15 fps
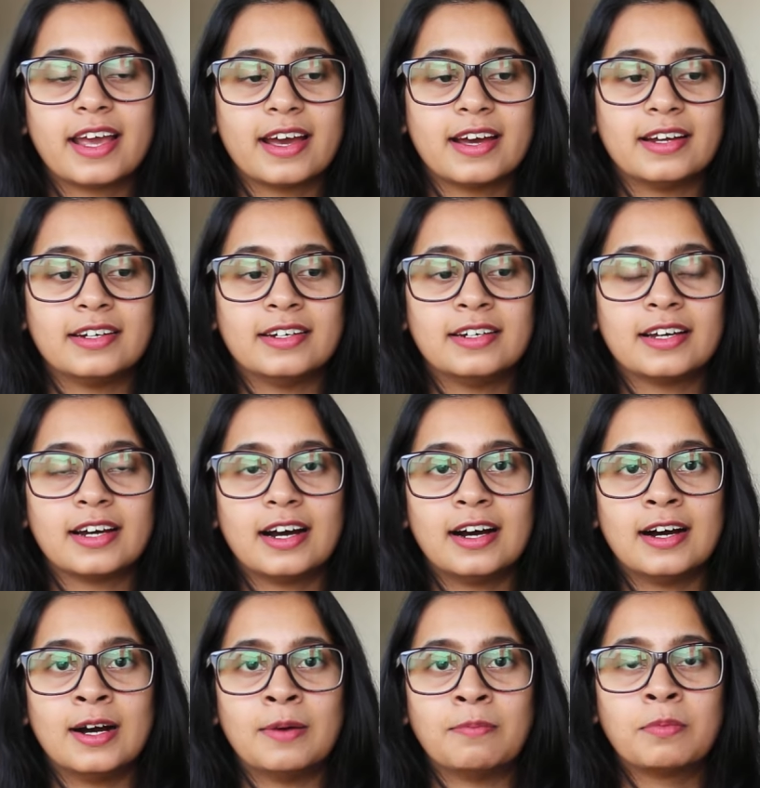and
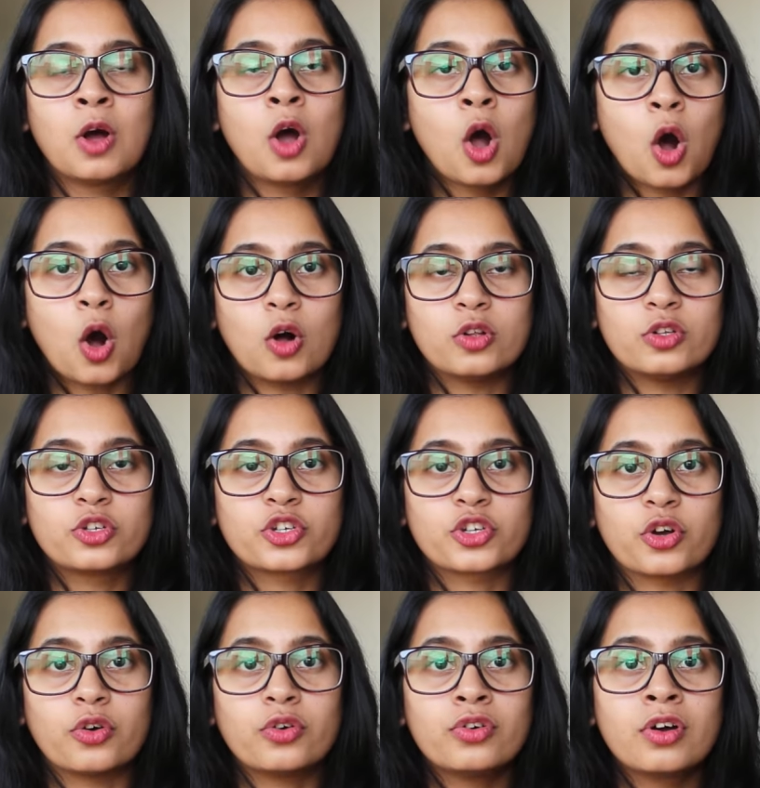
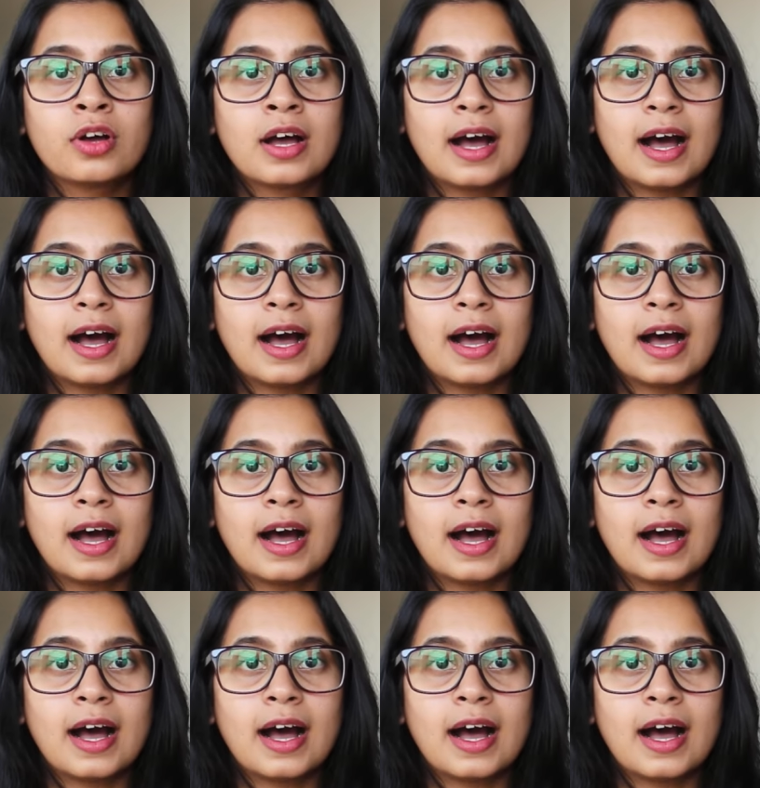also